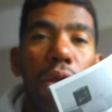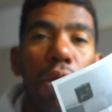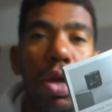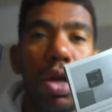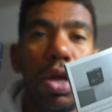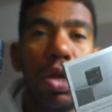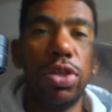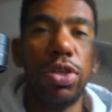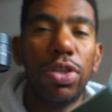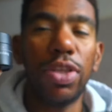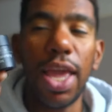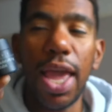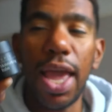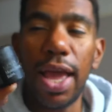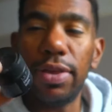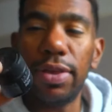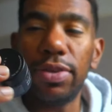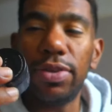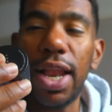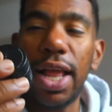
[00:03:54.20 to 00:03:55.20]
So yeah,
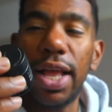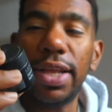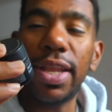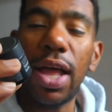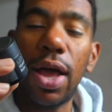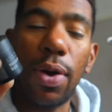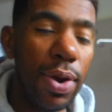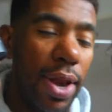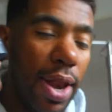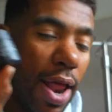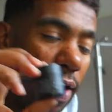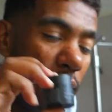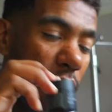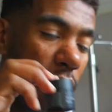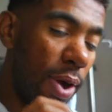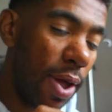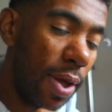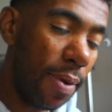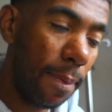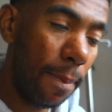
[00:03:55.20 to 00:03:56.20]
so that's that one there anyway.
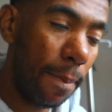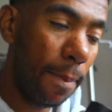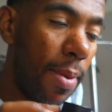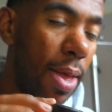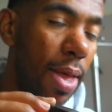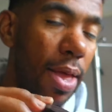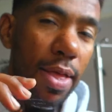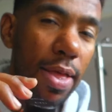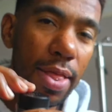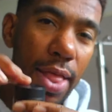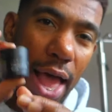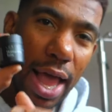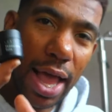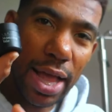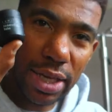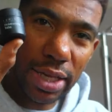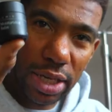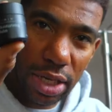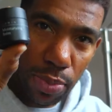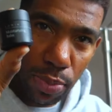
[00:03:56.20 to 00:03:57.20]
That is
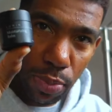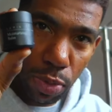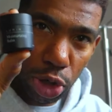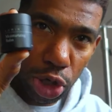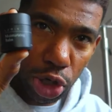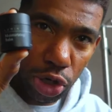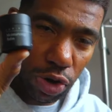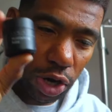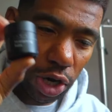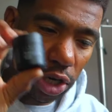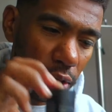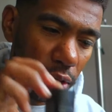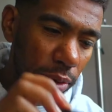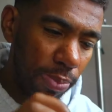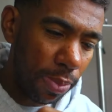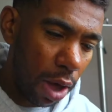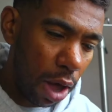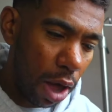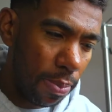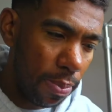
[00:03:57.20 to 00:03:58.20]
the moisturising
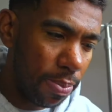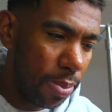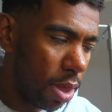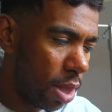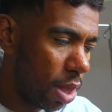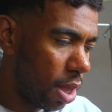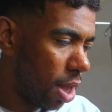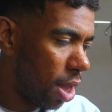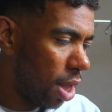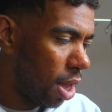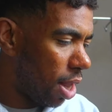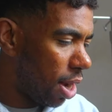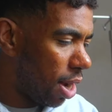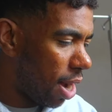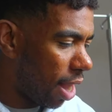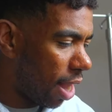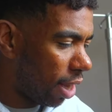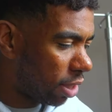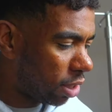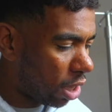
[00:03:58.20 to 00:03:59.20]
balm.
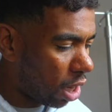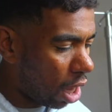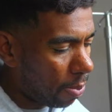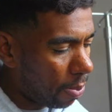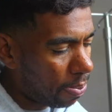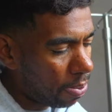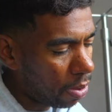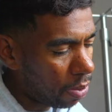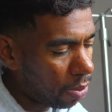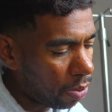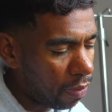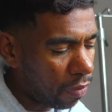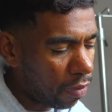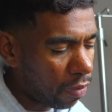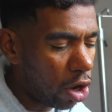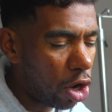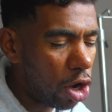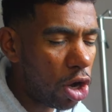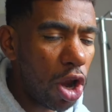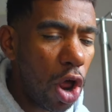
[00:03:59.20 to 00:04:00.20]
Next up, we've got the
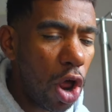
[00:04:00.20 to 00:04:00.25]
No